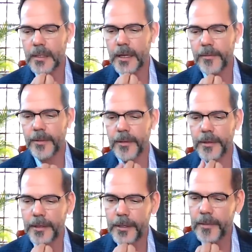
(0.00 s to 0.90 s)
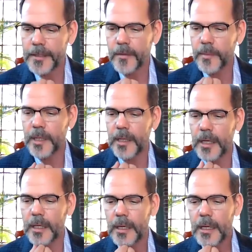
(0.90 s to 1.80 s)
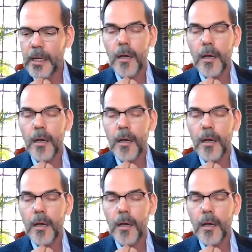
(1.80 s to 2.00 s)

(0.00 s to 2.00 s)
livelihood, ways of being,